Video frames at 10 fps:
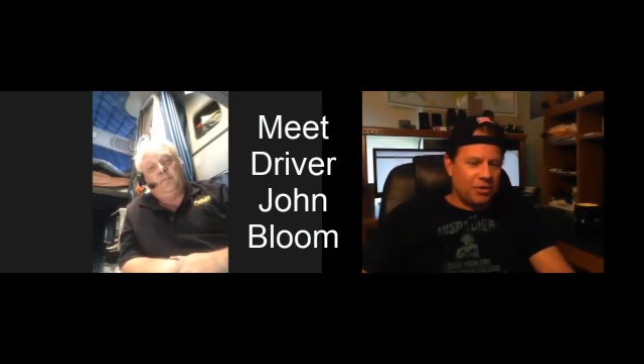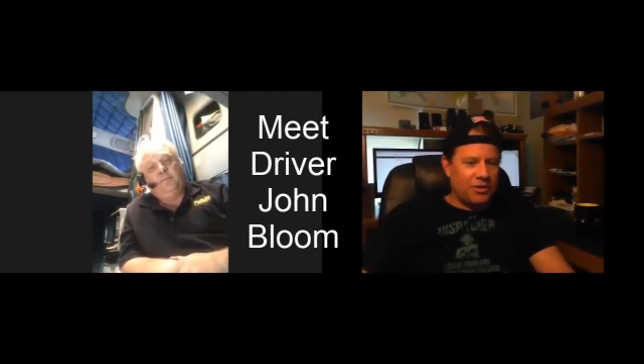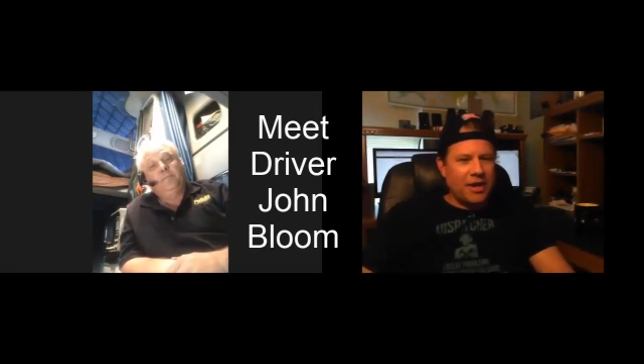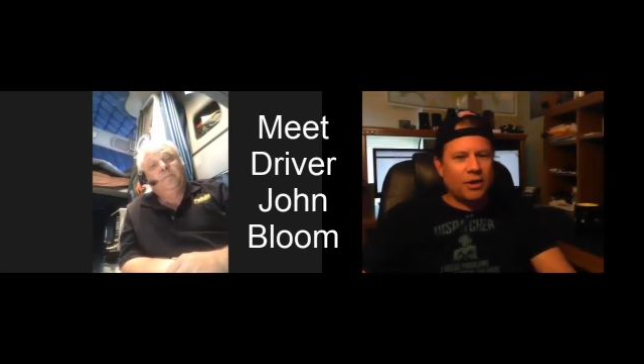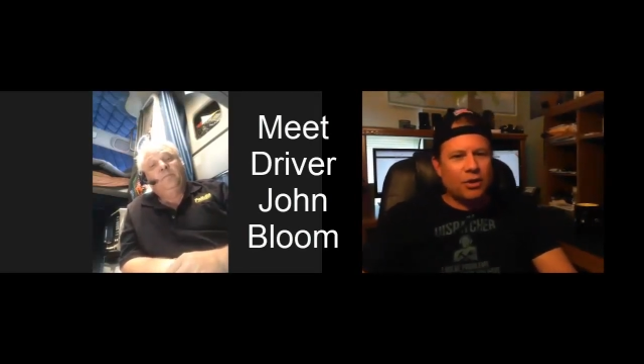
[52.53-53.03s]

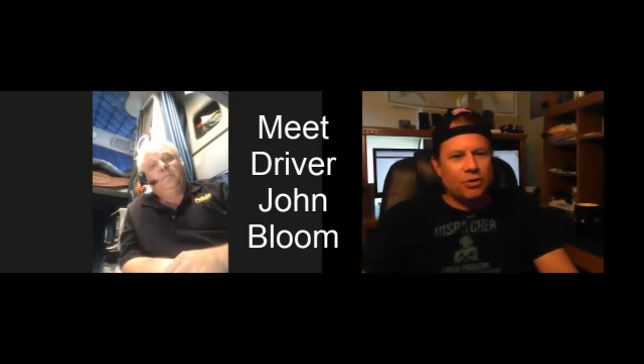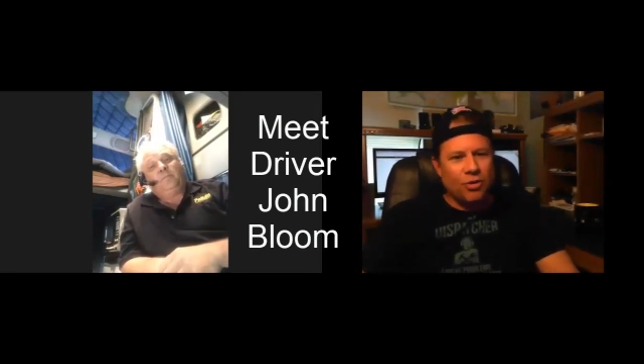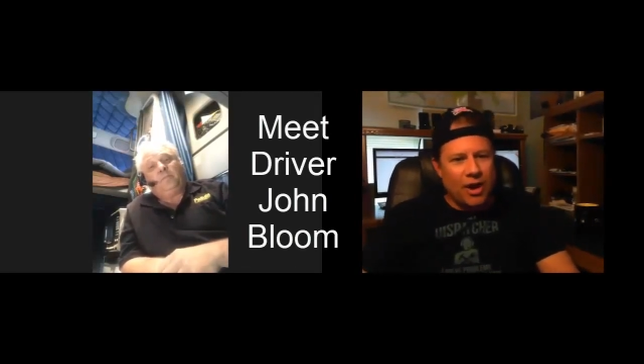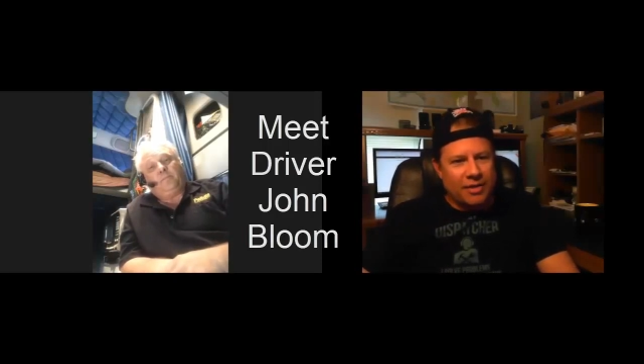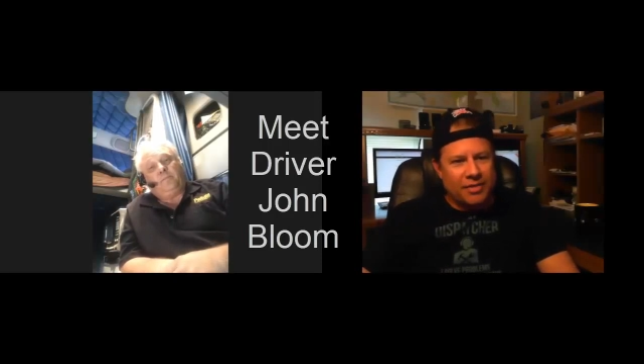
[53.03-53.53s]
dealer
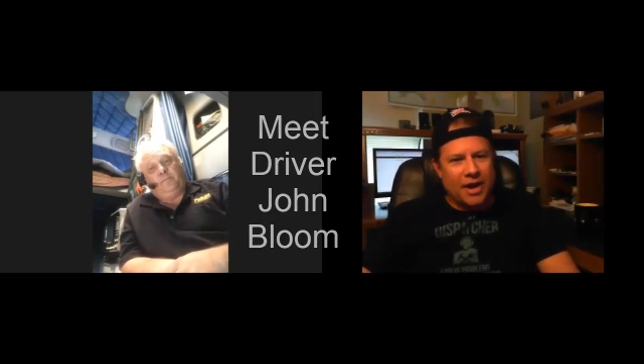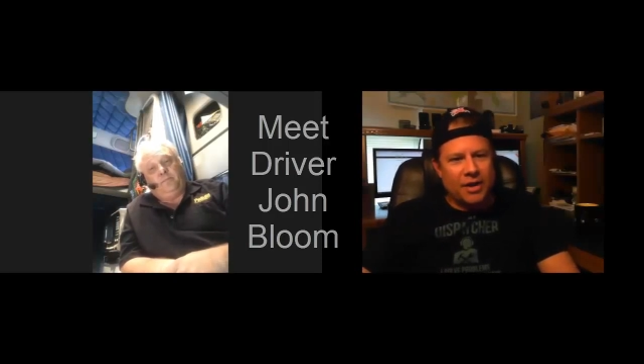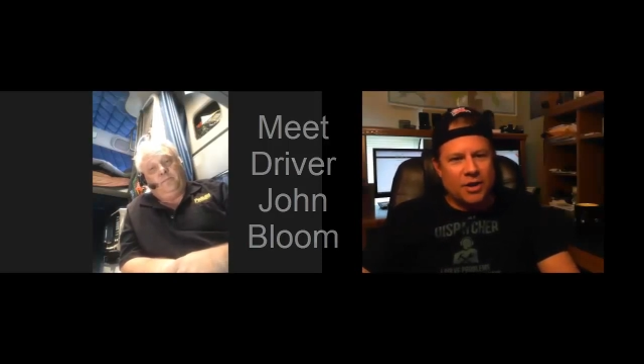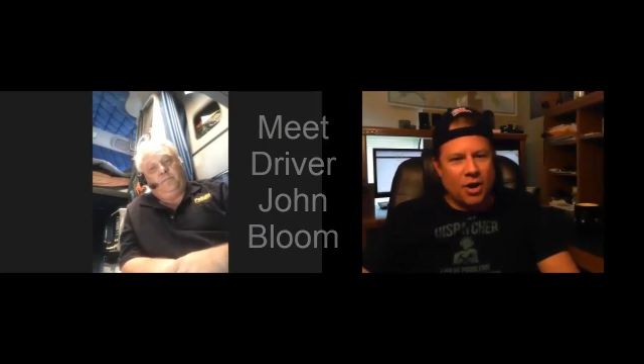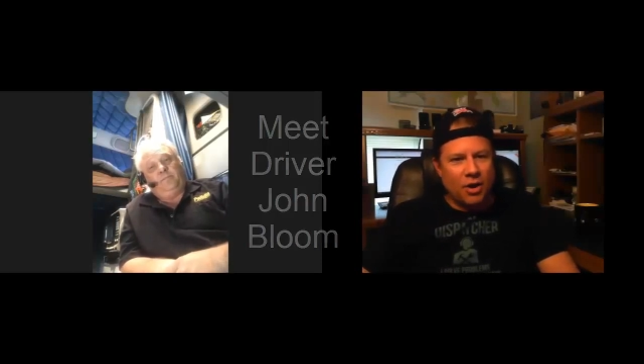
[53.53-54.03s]
trade that I
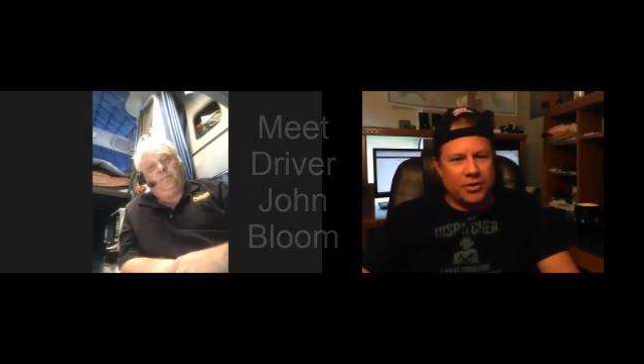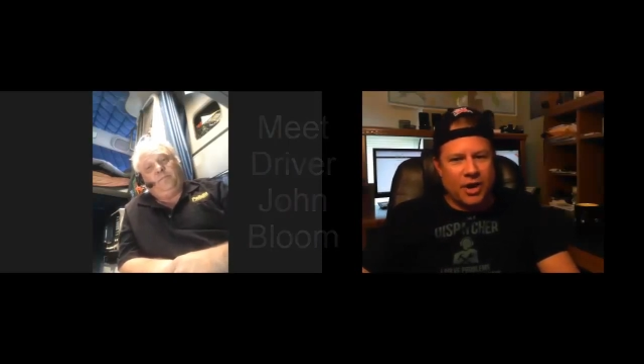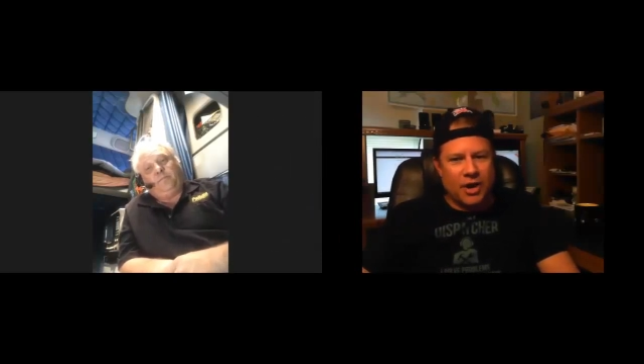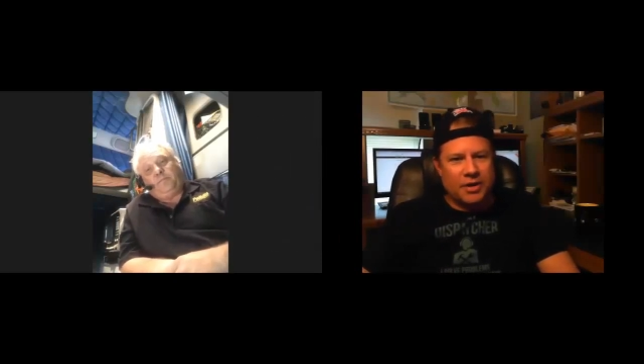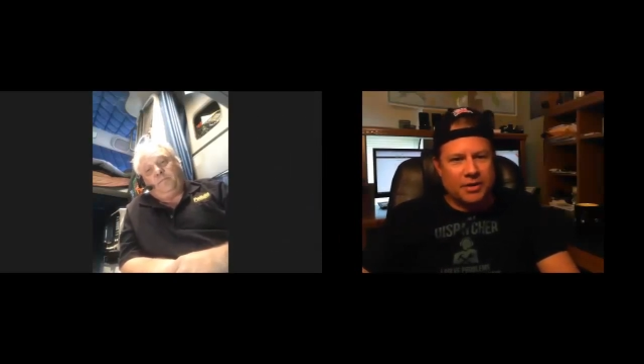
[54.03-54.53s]
called
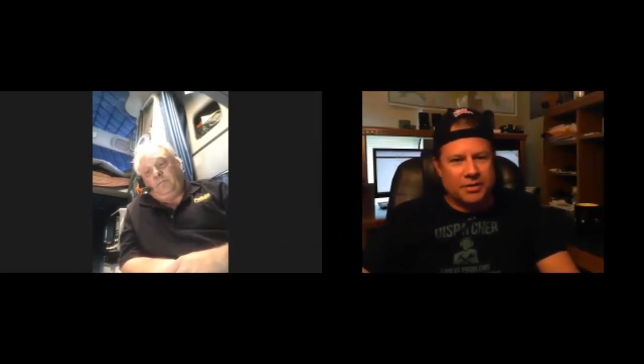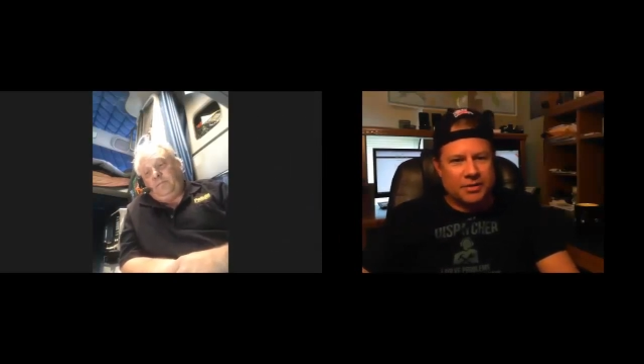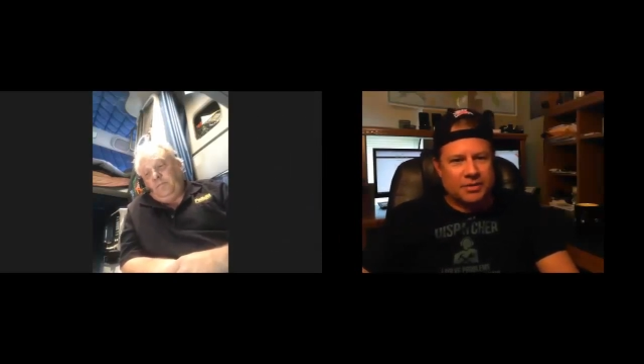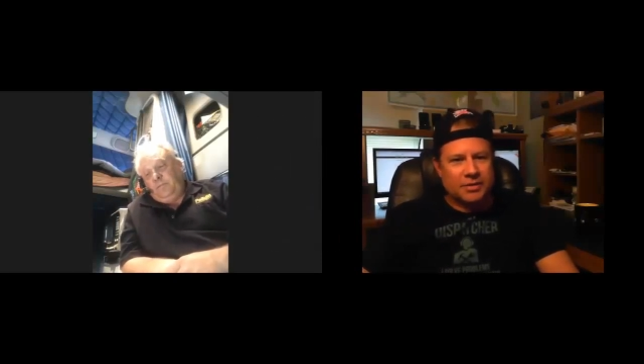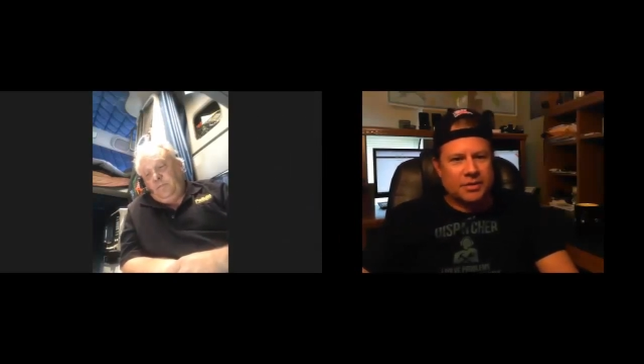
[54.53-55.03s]
on
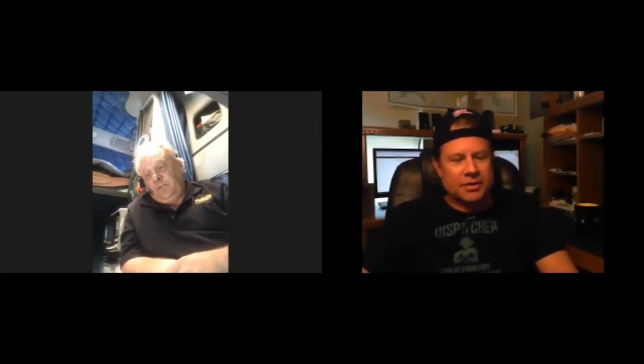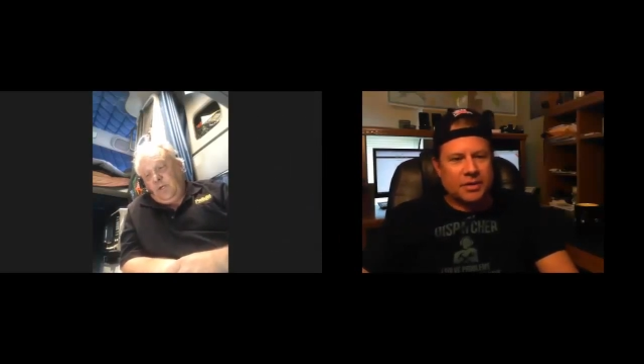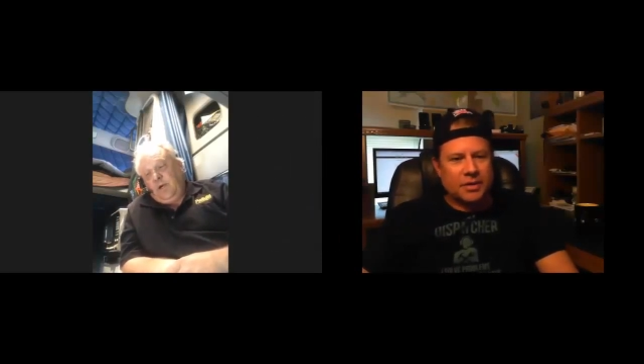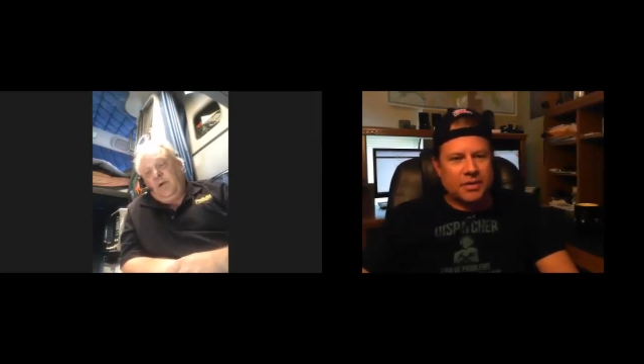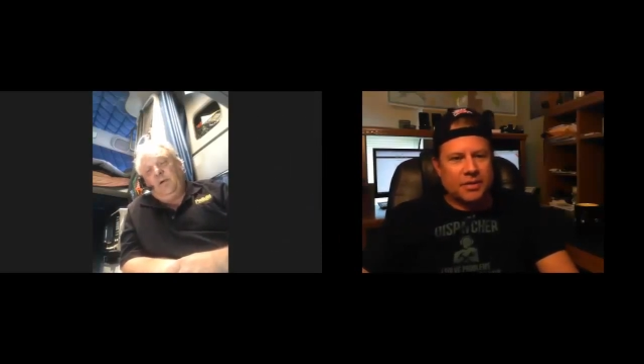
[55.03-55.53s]

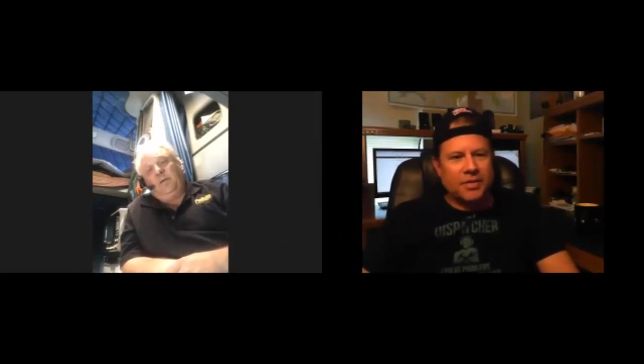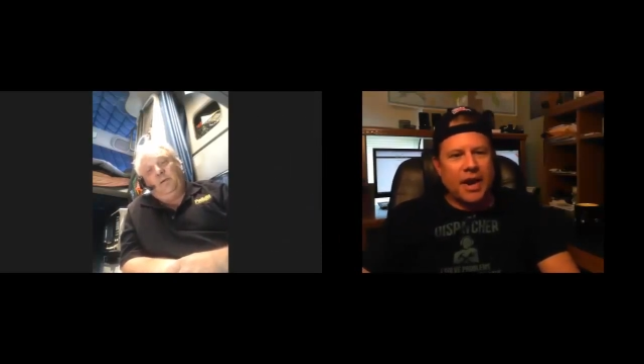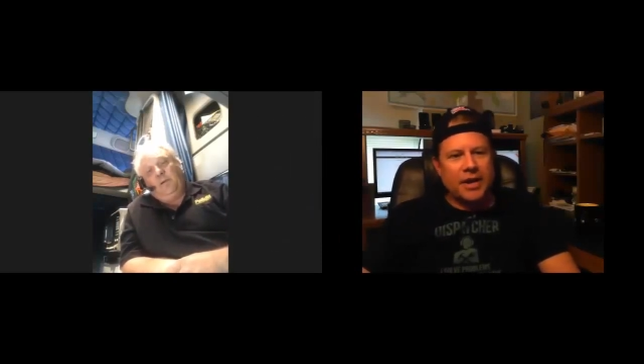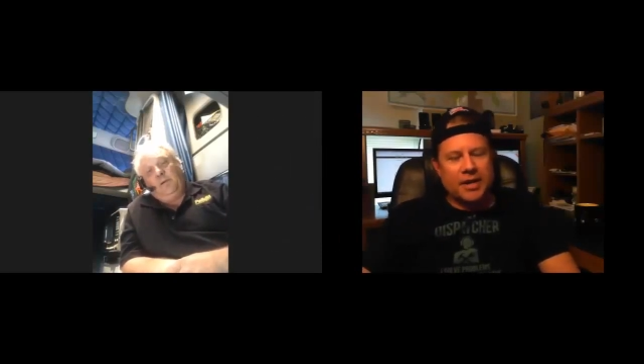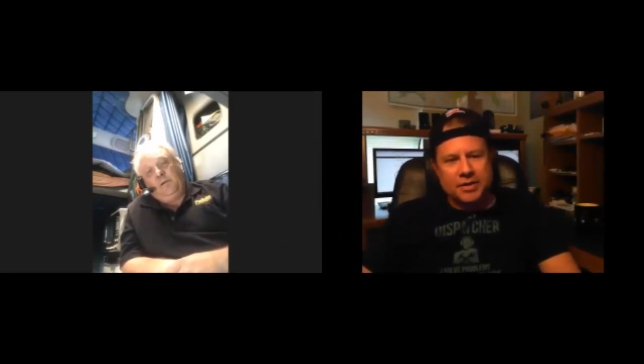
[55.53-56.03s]
that
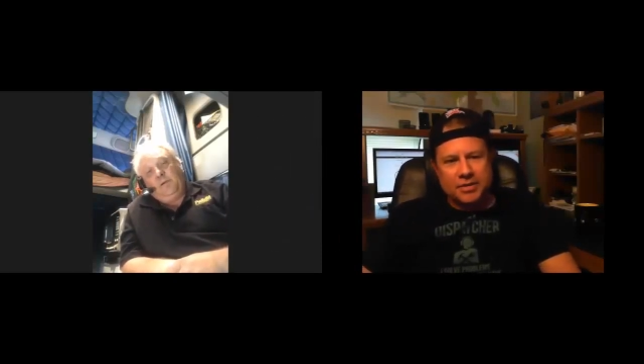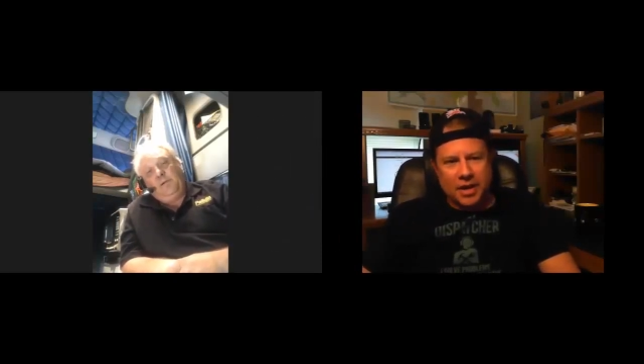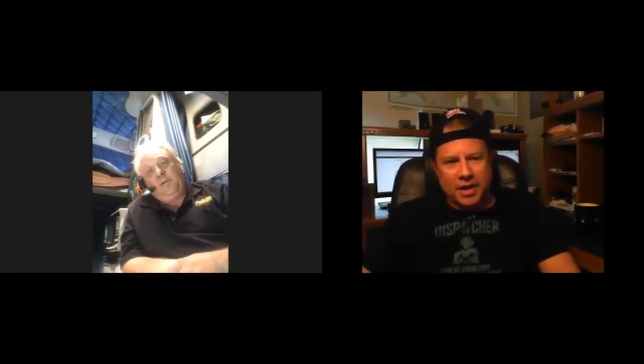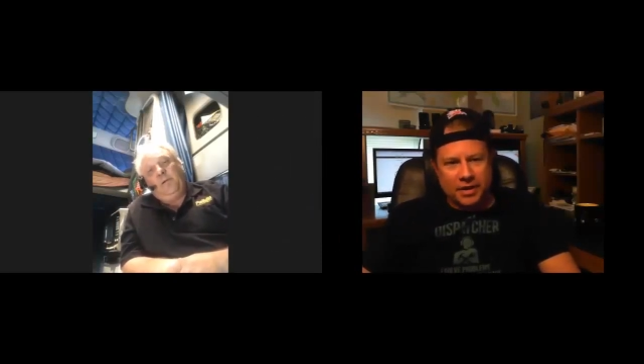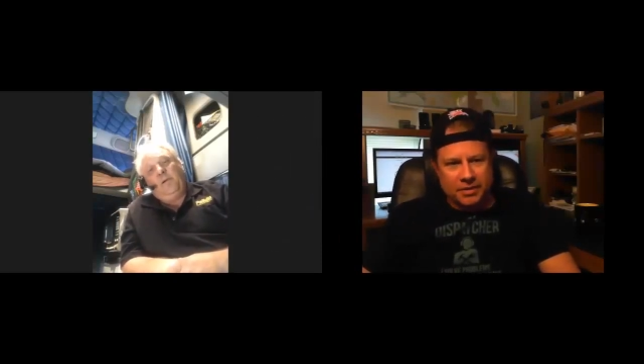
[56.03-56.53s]
I didn't
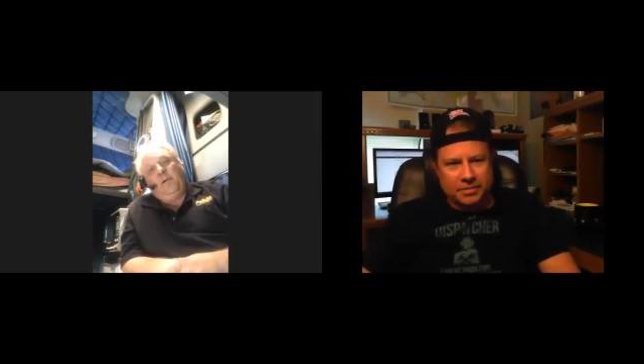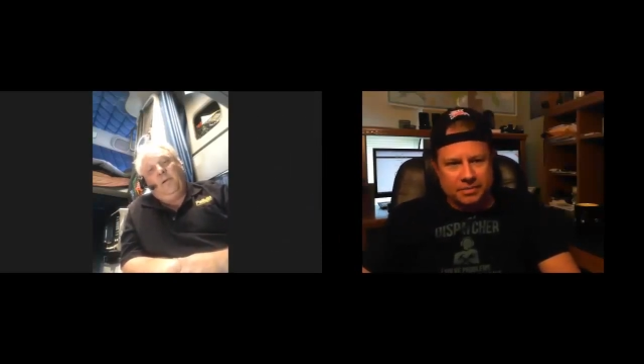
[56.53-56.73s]
take.